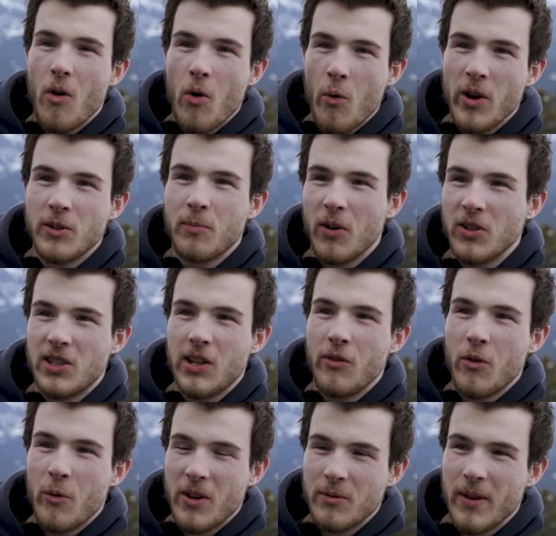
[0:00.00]
Always
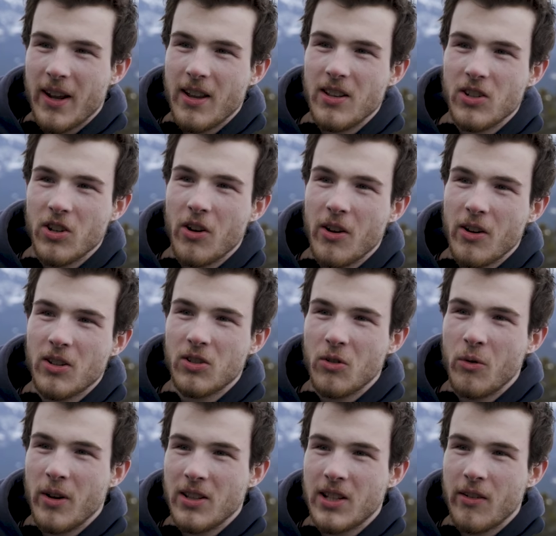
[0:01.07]
positive, always making jokes,
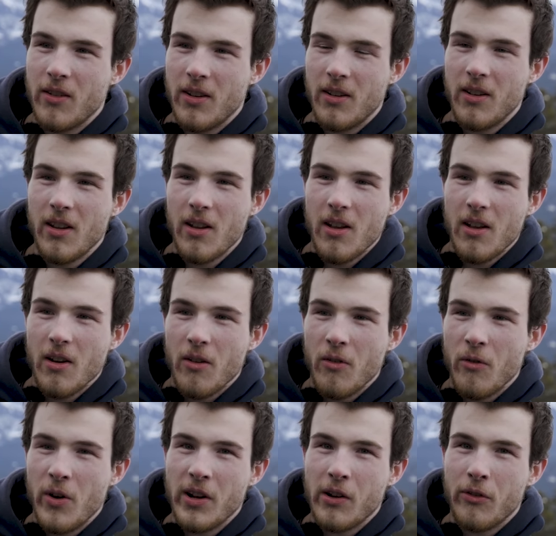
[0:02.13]
always giving
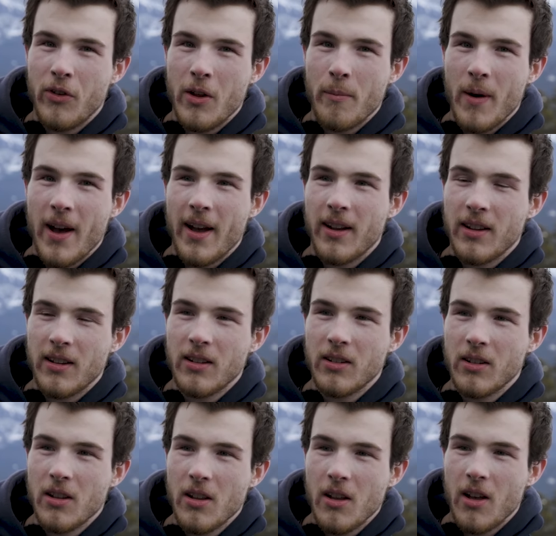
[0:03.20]
really good feedback.
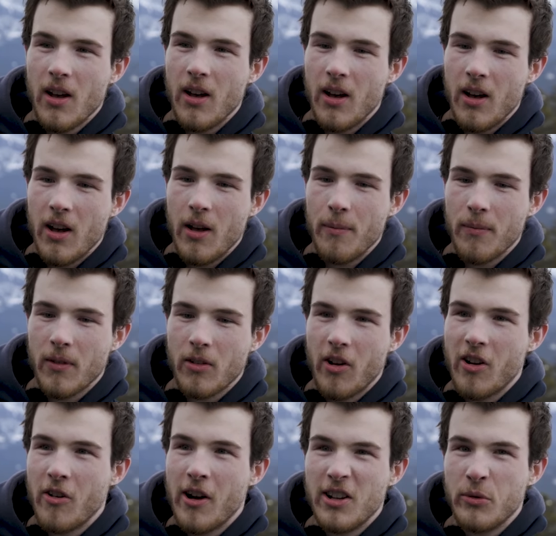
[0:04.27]

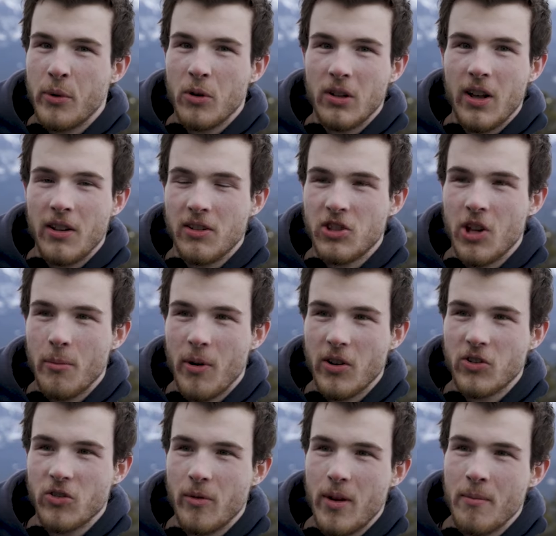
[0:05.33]
Great rider, we would learn so
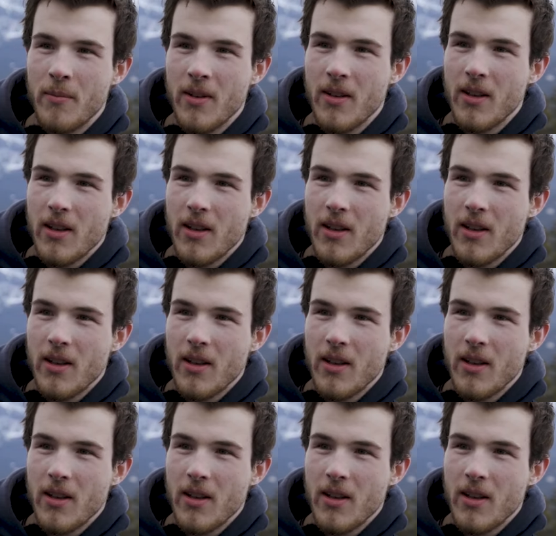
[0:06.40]
much from him.